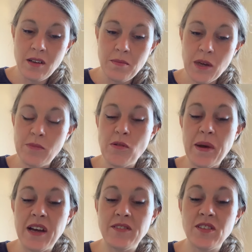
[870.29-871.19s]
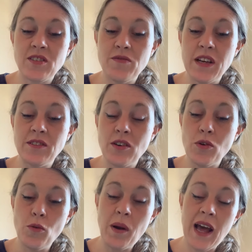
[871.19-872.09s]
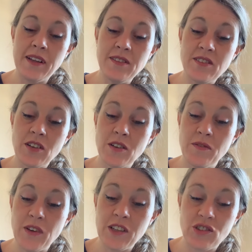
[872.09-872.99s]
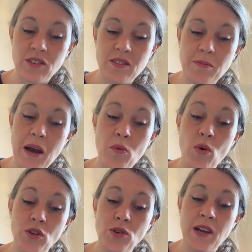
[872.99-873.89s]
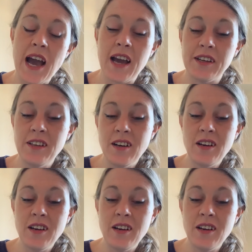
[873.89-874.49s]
Be prepared to surrender all plans and convictions about what you can